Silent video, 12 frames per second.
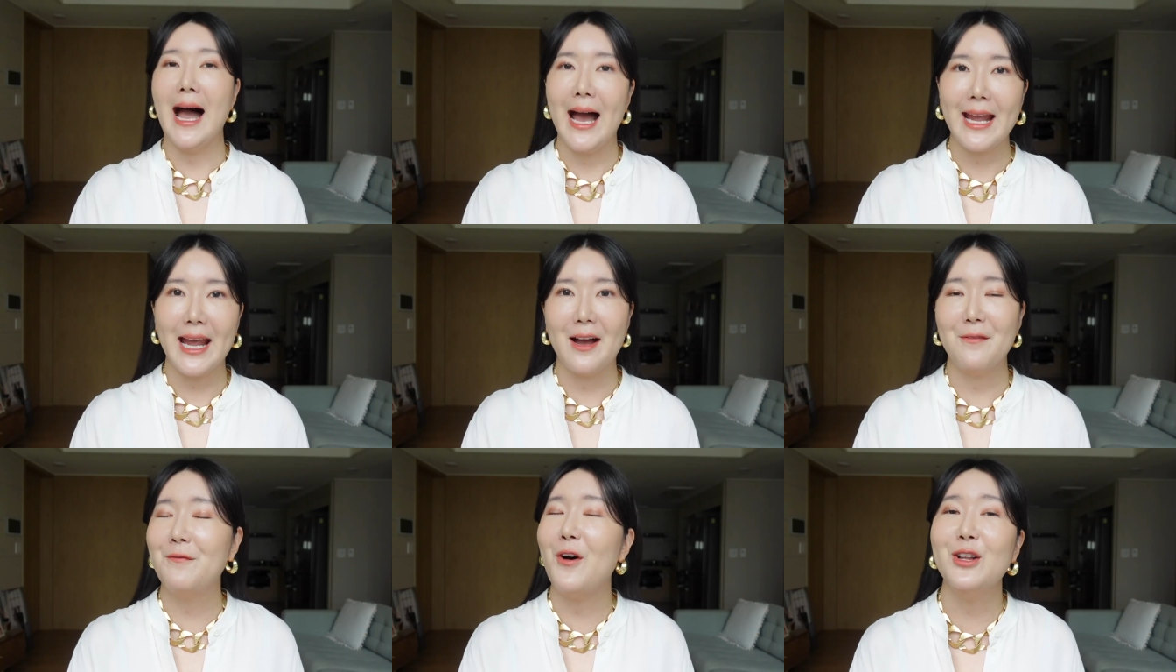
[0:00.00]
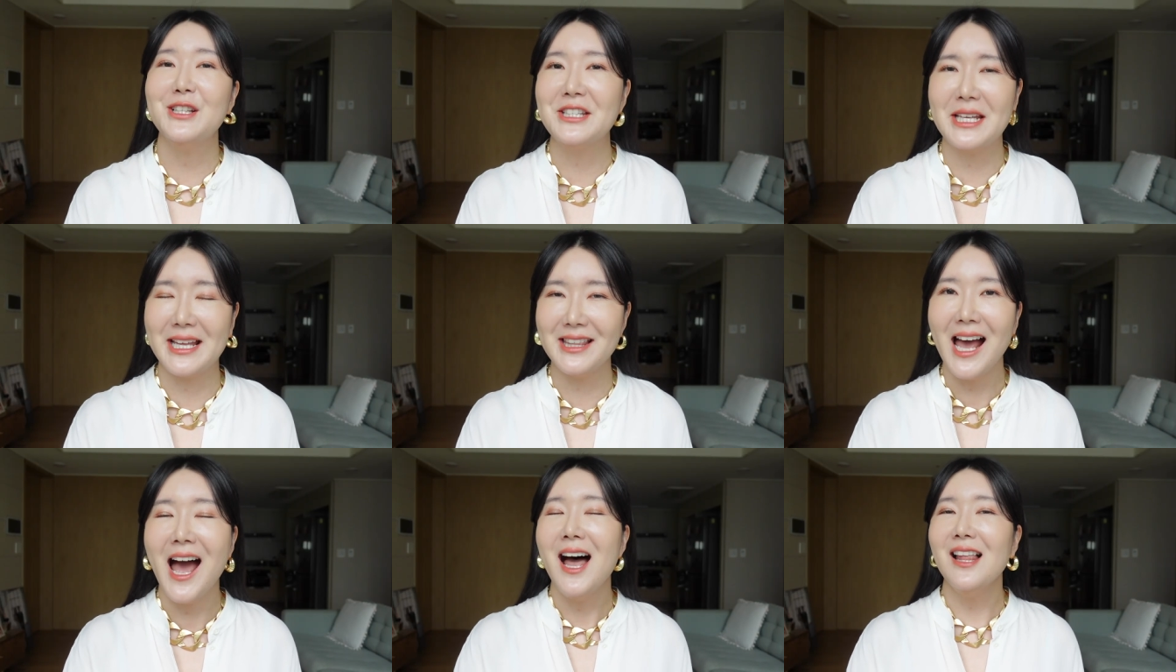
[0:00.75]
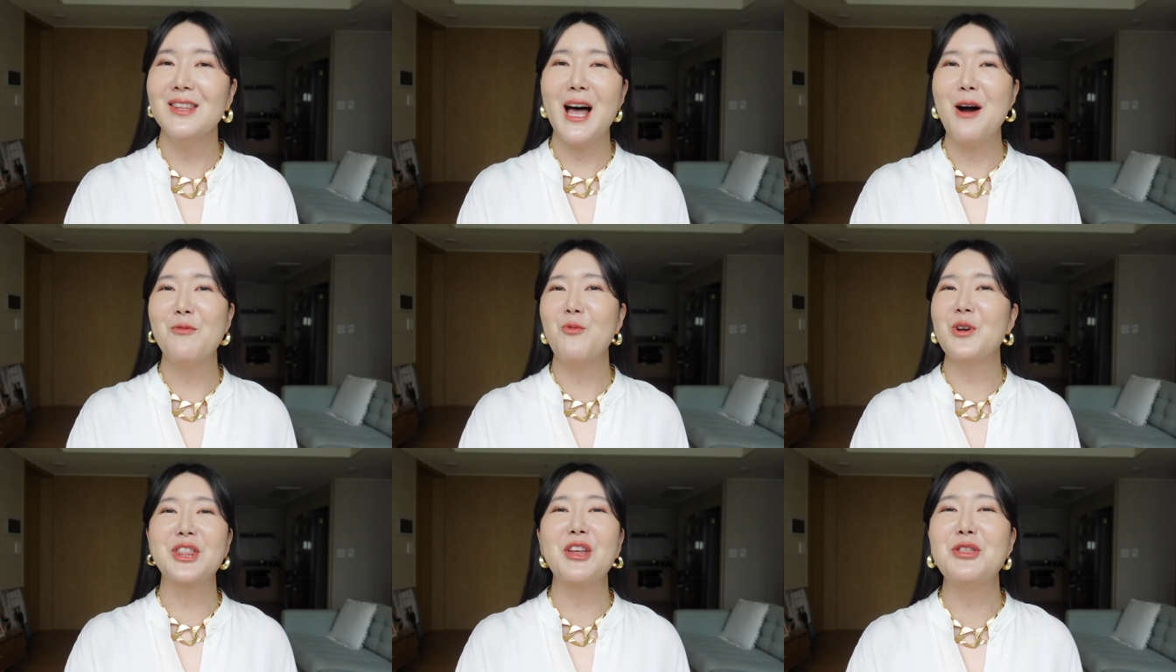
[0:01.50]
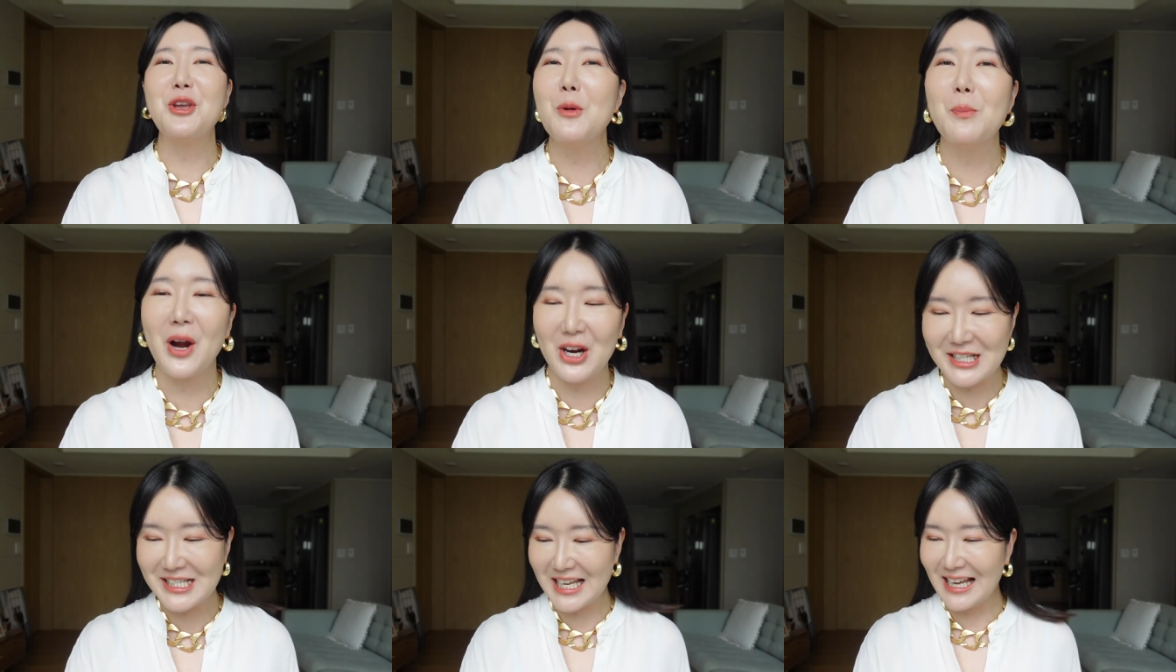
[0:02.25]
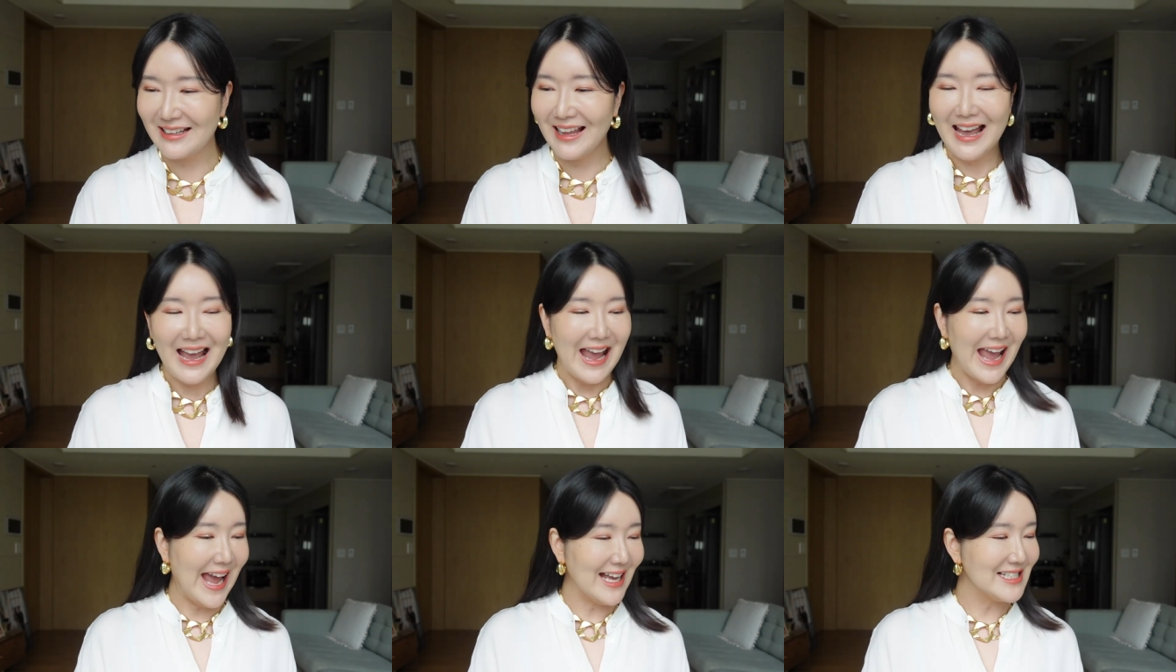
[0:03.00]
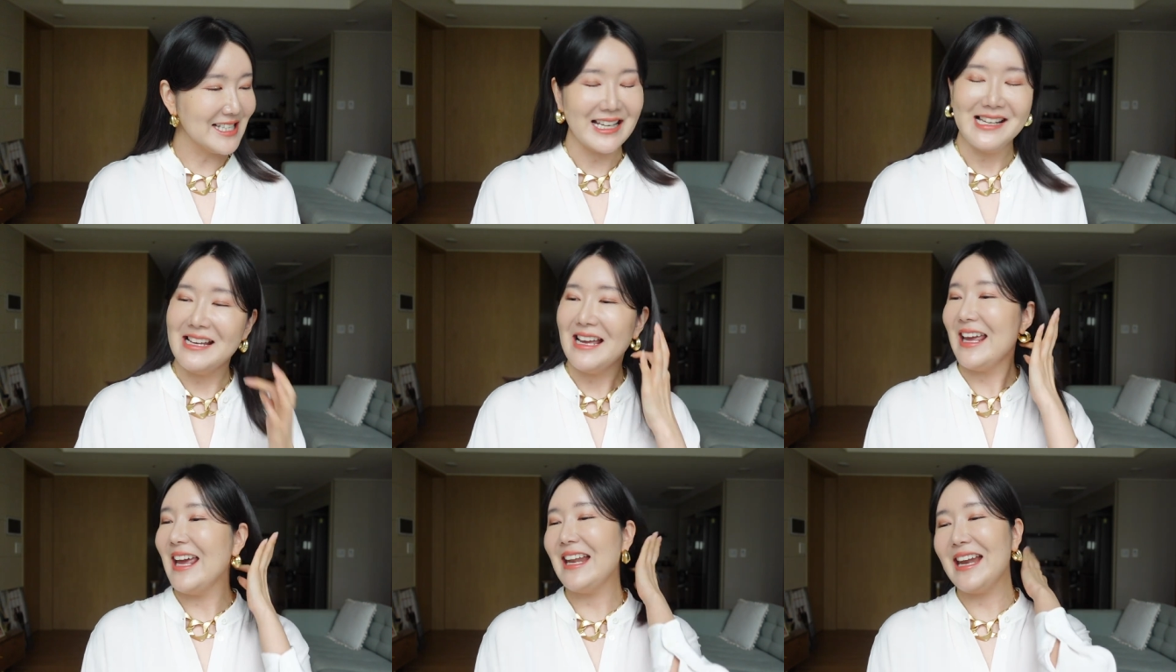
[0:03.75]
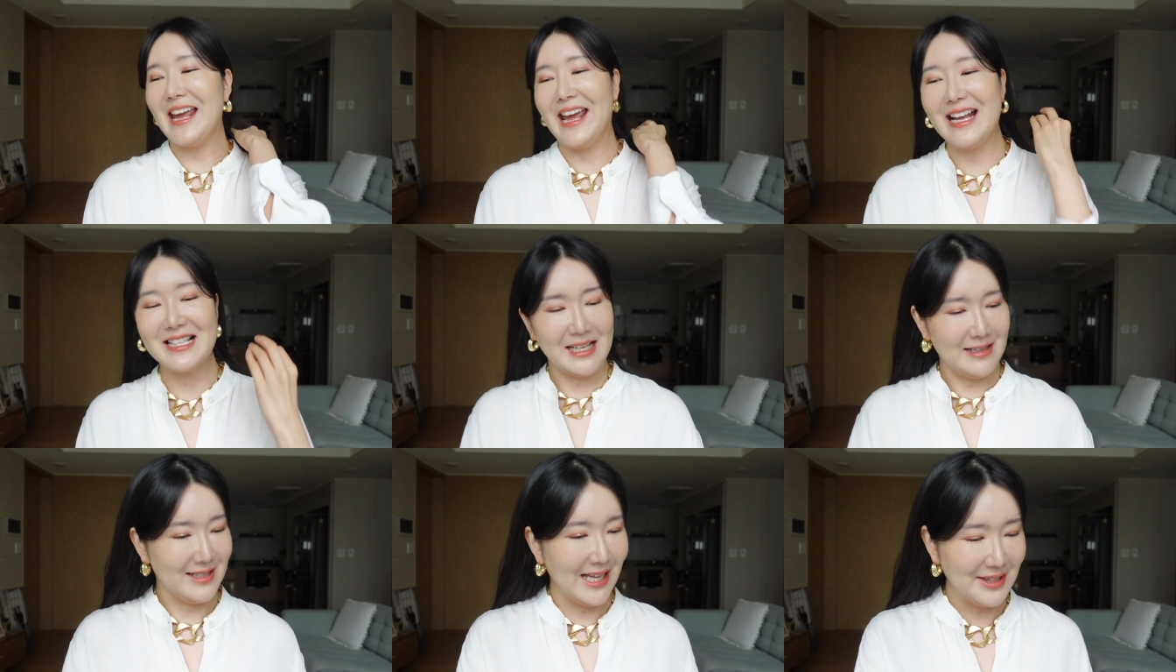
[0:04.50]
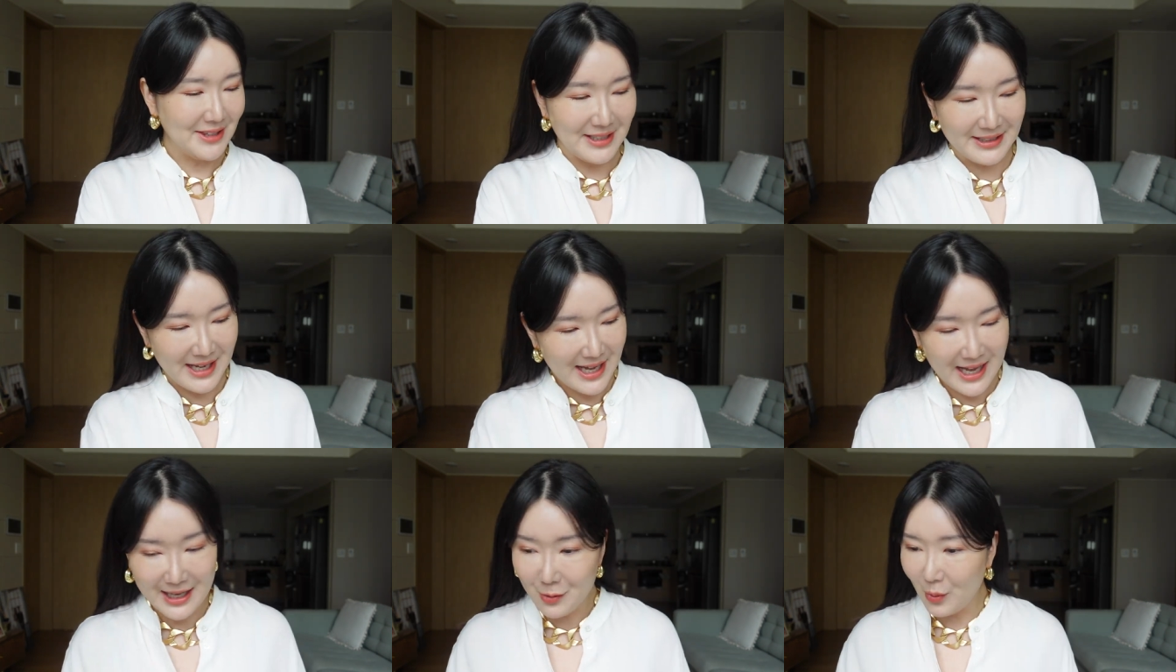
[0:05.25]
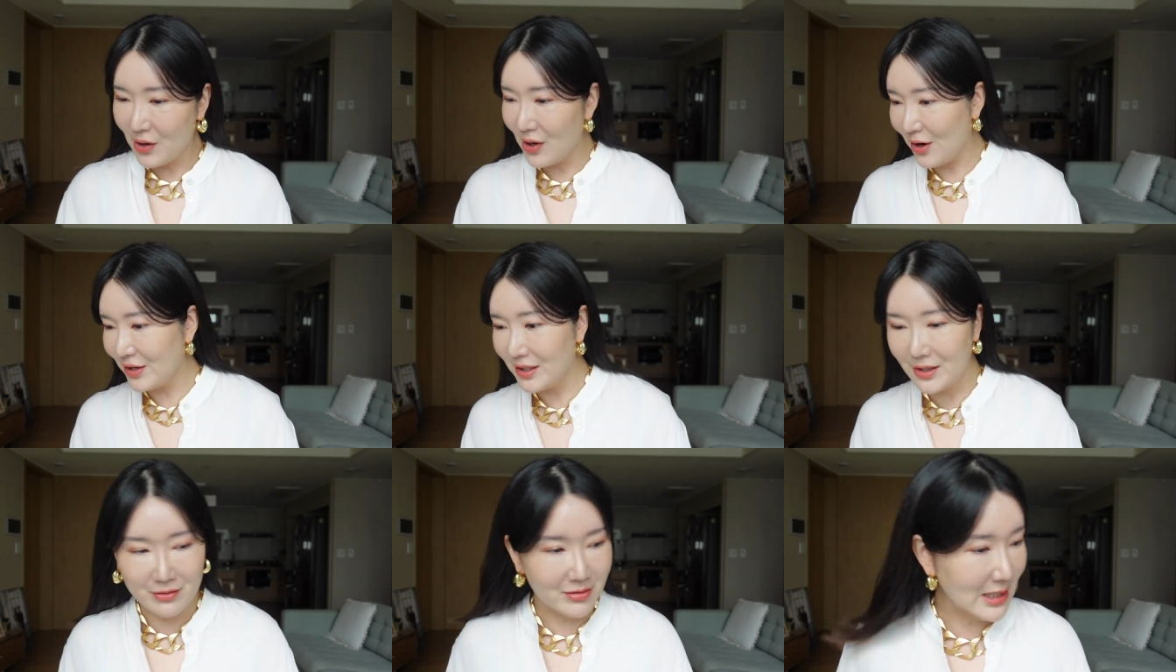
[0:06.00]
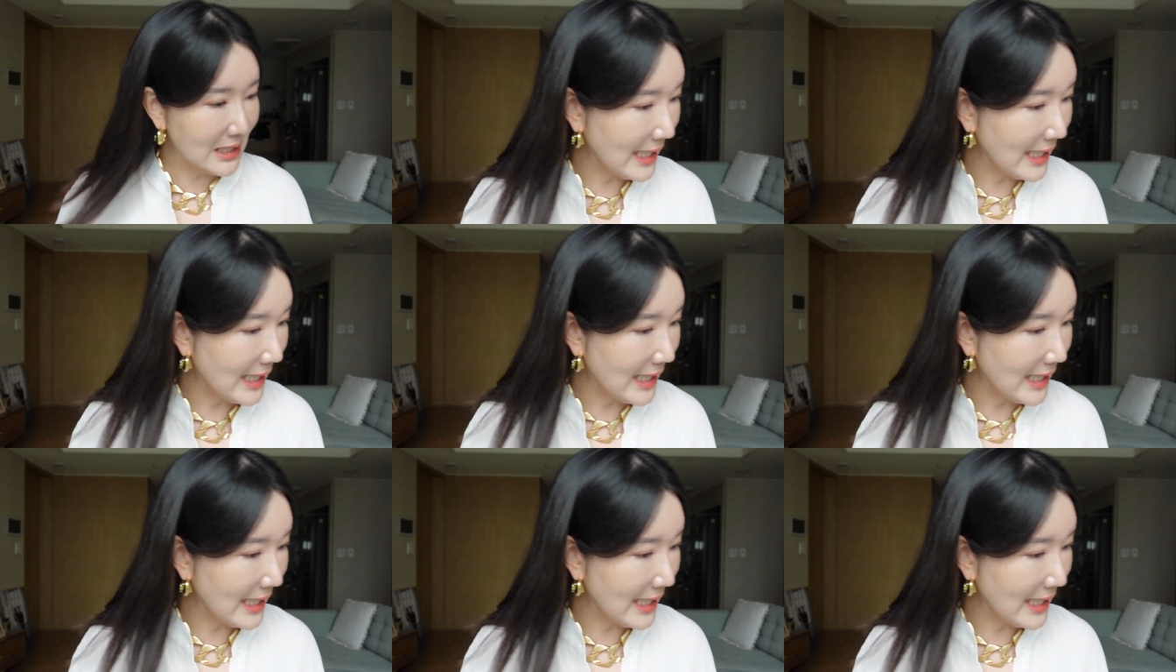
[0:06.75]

I have fallen in love with a new person and it is da da da da. Where are you?